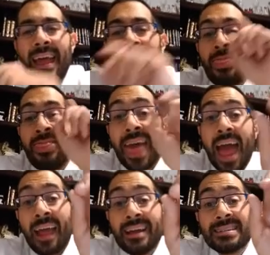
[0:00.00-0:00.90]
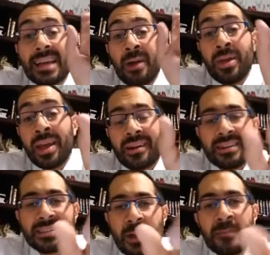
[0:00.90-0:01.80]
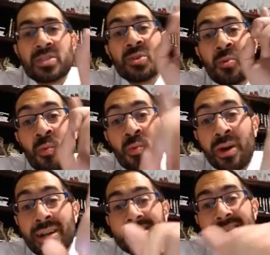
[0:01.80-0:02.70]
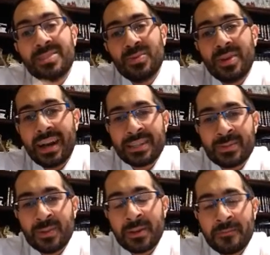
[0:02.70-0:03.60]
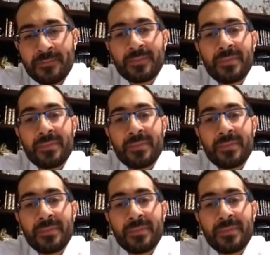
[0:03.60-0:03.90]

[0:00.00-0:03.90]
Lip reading: And that is how we get ourselves to want to do God's will.